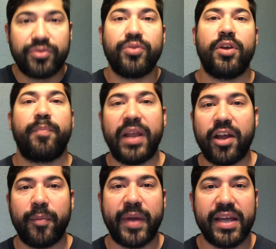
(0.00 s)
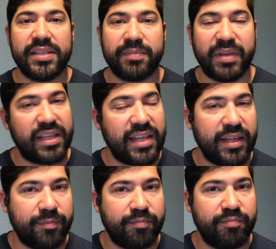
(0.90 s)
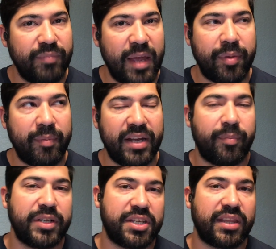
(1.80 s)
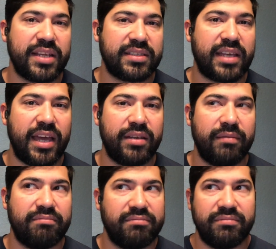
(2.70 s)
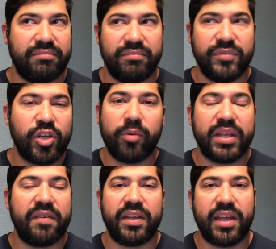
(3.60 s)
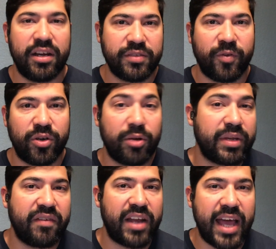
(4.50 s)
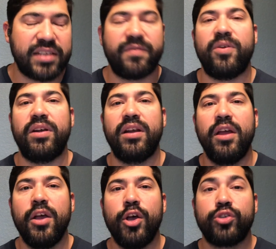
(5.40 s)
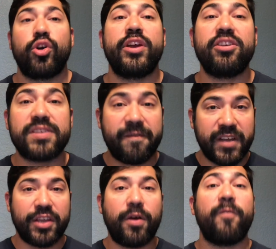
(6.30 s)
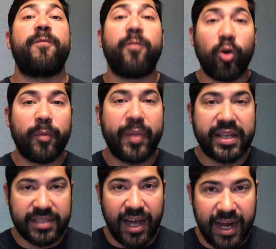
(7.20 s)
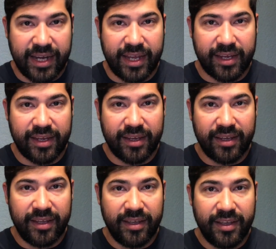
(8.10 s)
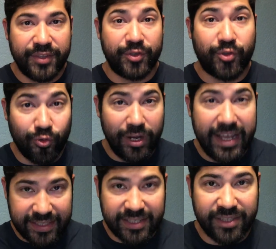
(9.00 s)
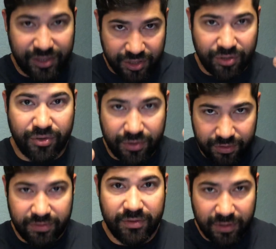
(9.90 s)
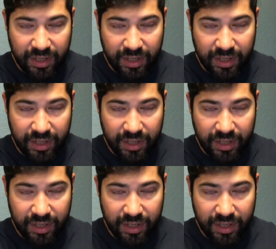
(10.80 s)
to their player base, but then they implement a bunch of things that nobody even cares for, nobody even asks for. So here's a video for Pixonic to listen to,